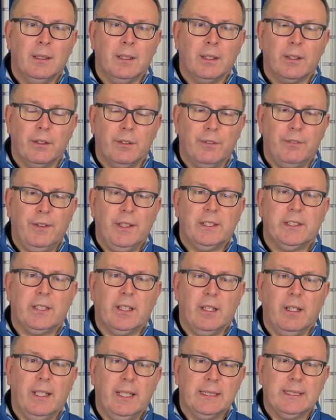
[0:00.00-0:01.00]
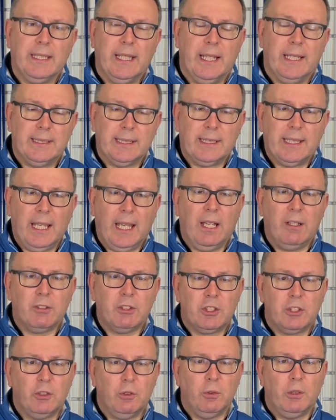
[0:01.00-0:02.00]
The fitter is there to
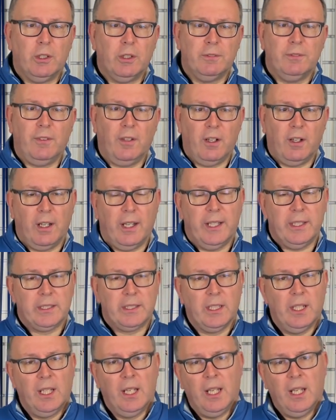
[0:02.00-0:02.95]
counsel, advise,